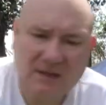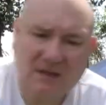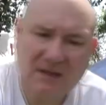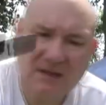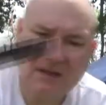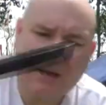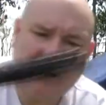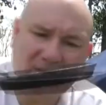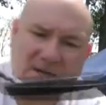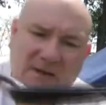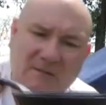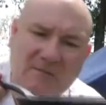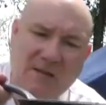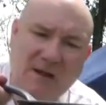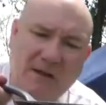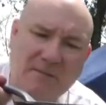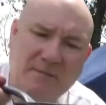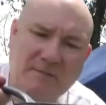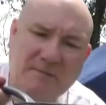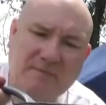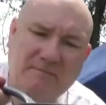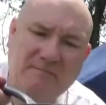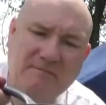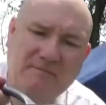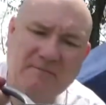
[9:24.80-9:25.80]
And then my
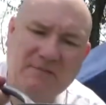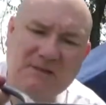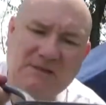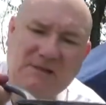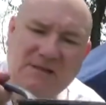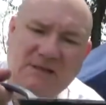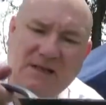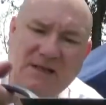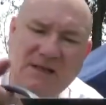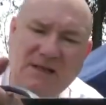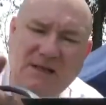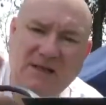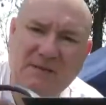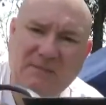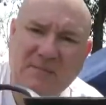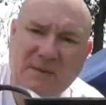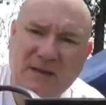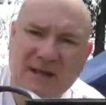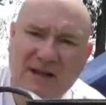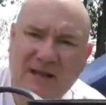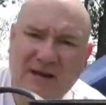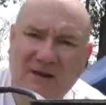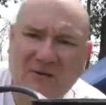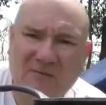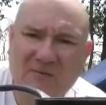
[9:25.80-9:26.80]
skillet
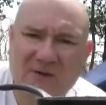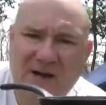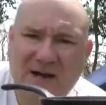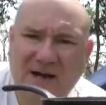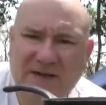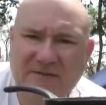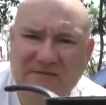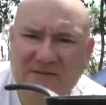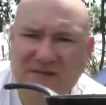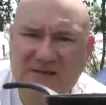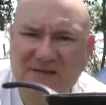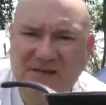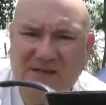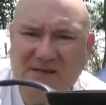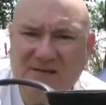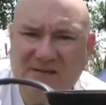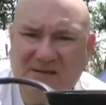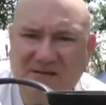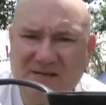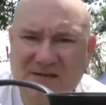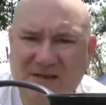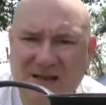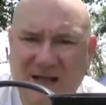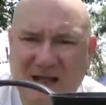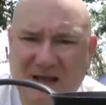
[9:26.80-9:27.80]
pan or whatever sits
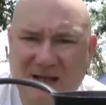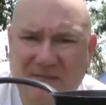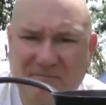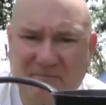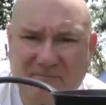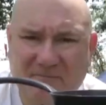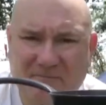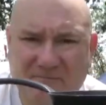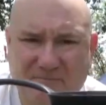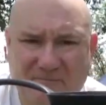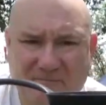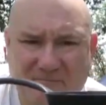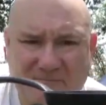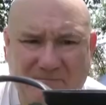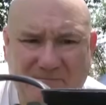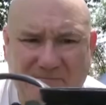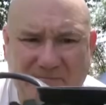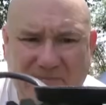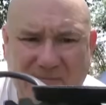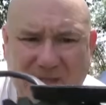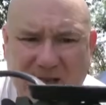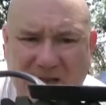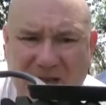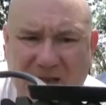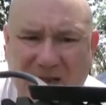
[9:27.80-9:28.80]
on top,
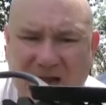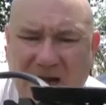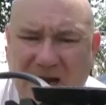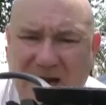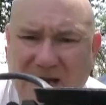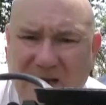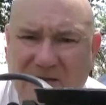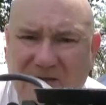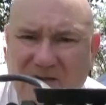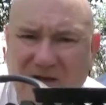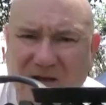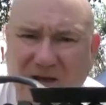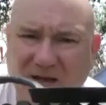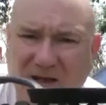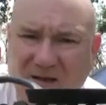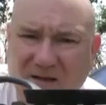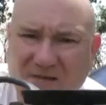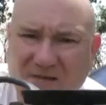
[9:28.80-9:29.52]
and then I cook.